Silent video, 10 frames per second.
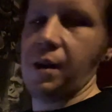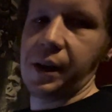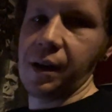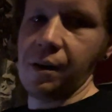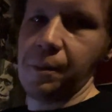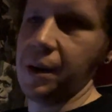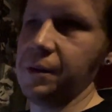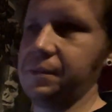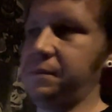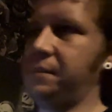I cared about.
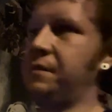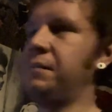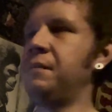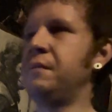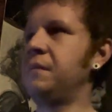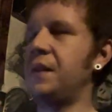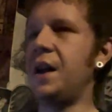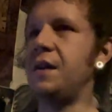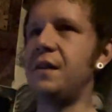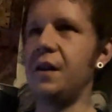
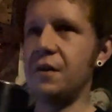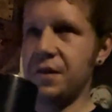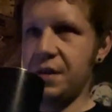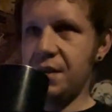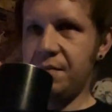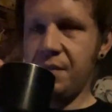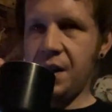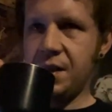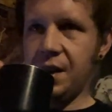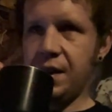Anything else is
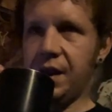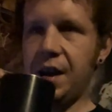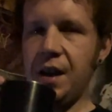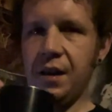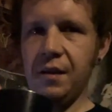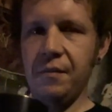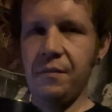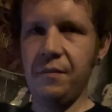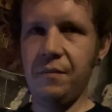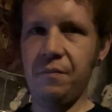icing on the cake.
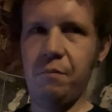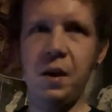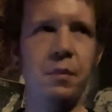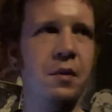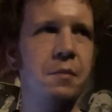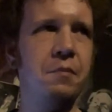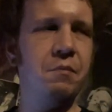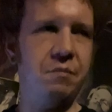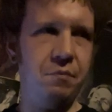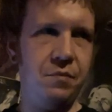People have
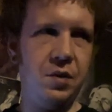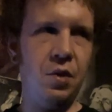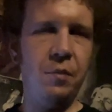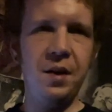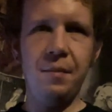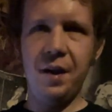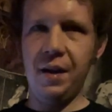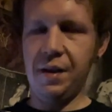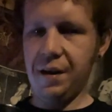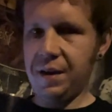told me that
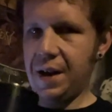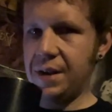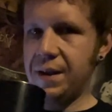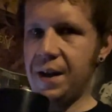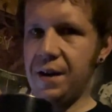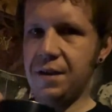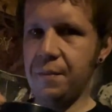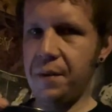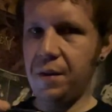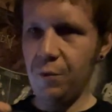my content is a
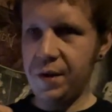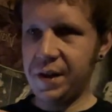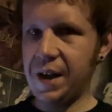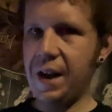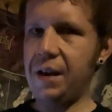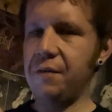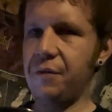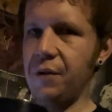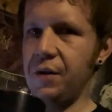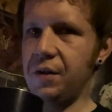bit risque and
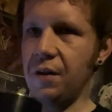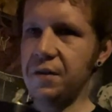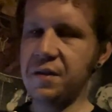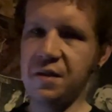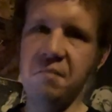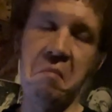for adults.